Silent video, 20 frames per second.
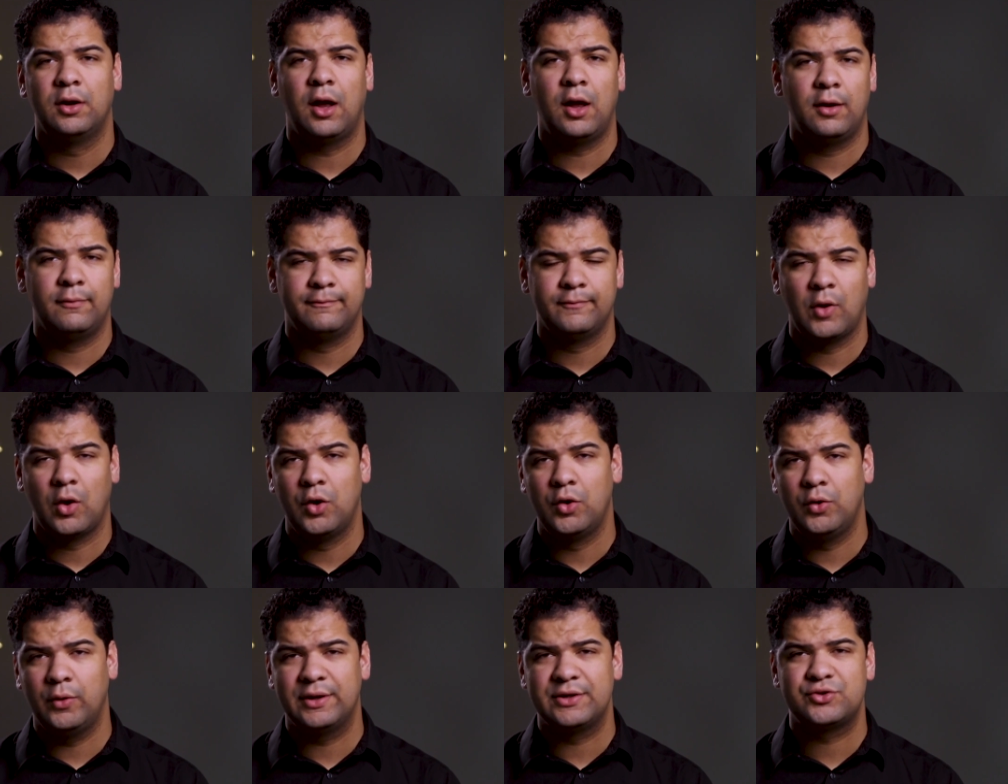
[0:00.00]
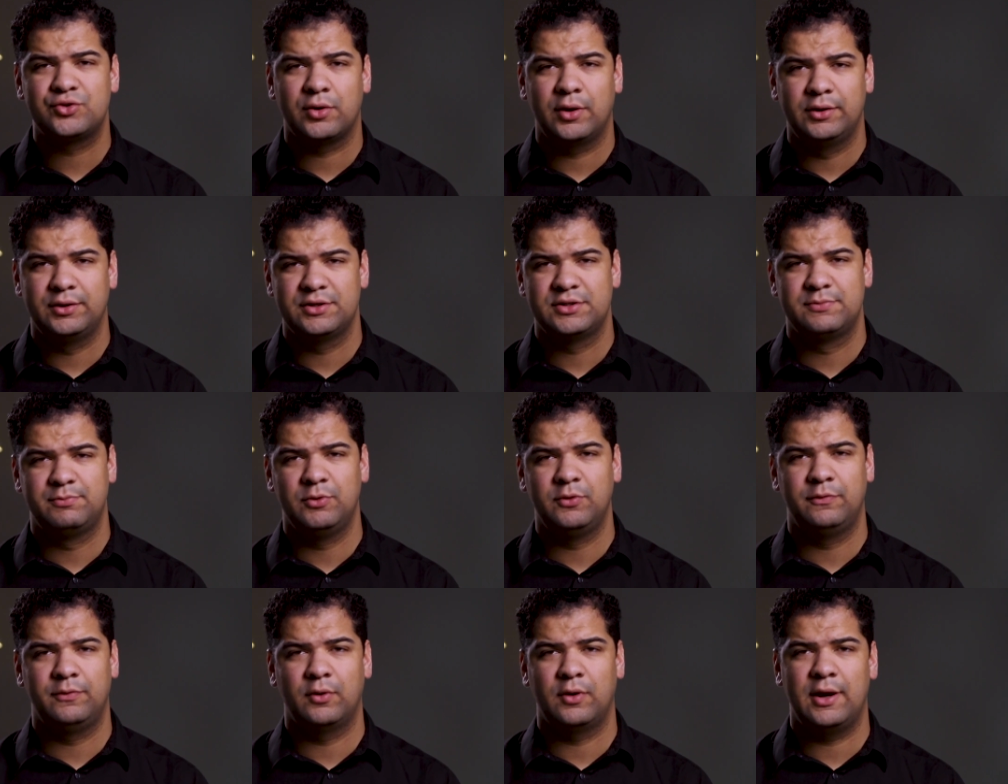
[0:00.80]
um, who is trying to
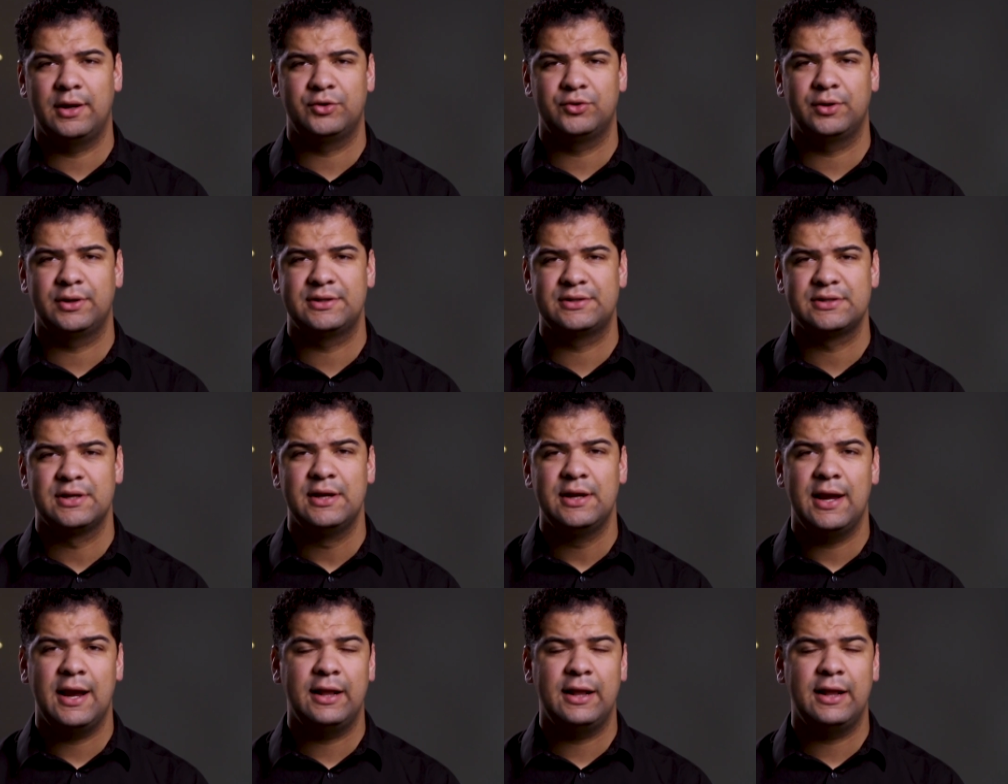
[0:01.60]
spoof your address.